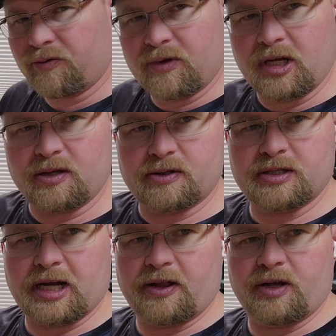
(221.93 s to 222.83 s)
out the other
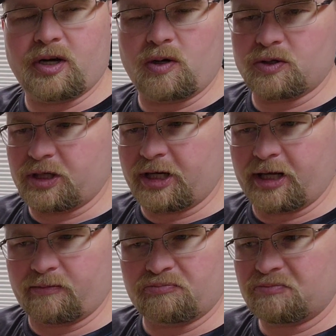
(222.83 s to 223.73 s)
side of the hose, and
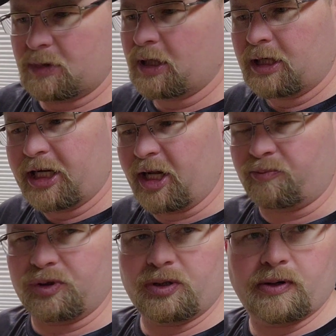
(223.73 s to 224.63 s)

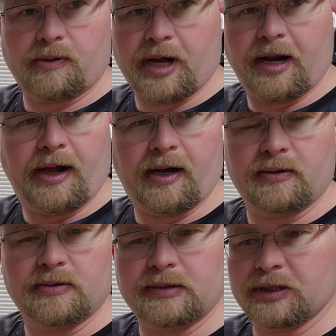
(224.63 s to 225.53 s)
it blew it right
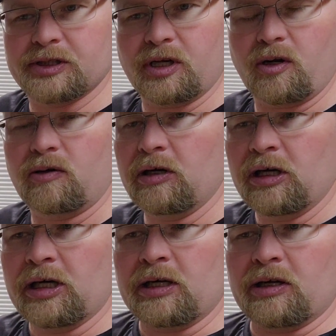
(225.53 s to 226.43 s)
out. So